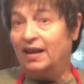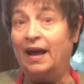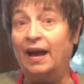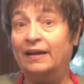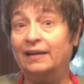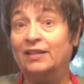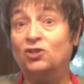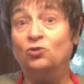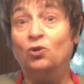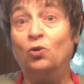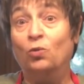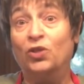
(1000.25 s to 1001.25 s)
and let you
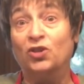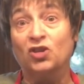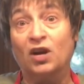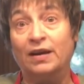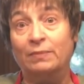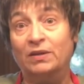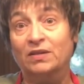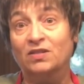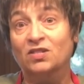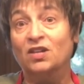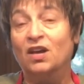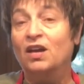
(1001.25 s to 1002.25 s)
know what the time
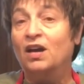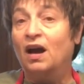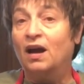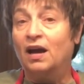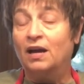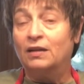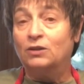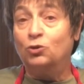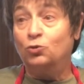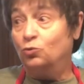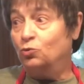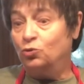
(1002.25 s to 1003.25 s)
is
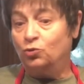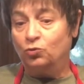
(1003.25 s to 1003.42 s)
to